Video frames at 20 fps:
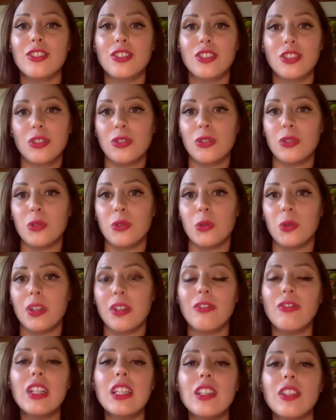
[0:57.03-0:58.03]
to
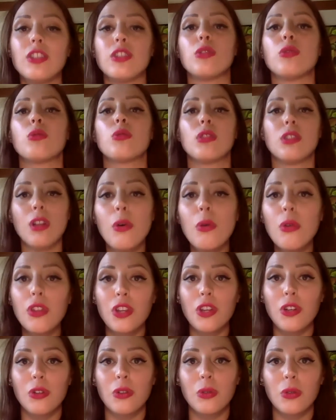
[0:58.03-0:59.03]
feed you, clothe
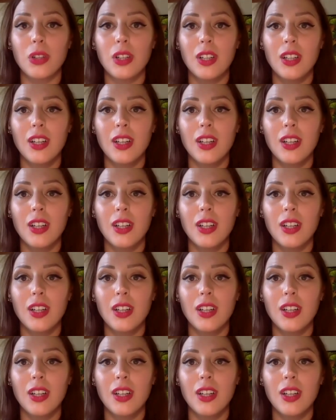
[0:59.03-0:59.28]
you,